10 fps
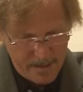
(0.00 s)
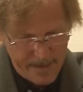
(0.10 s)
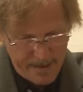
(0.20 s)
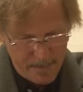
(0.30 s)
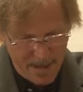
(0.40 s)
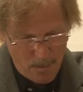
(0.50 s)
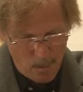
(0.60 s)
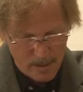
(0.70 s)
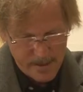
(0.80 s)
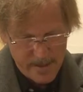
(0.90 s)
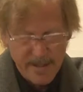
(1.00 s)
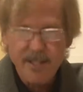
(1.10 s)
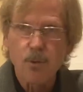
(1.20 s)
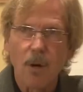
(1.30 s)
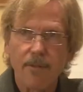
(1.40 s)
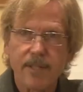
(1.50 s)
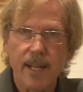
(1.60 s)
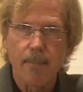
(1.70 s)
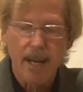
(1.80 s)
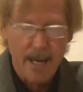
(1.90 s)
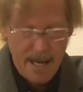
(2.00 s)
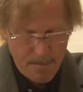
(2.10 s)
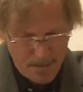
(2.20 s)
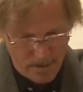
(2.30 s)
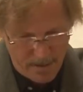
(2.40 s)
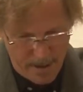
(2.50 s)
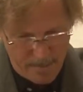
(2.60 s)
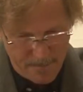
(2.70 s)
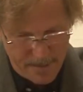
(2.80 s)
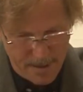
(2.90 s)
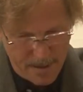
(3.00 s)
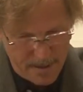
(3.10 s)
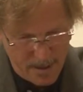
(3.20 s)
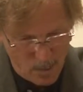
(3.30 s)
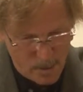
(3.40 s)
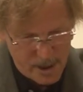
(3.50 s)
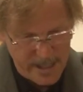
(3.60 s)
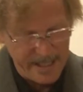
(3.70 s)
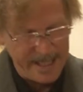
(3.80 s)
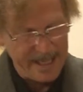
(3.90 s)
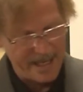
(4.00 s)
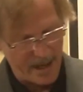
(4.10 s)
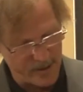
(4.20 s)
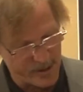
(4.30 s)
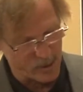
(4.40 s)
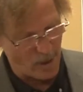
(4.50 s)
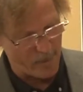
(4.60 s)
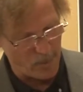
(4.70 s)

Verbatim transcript: that of Bob Wilson and his 12 step AA program, which he and others described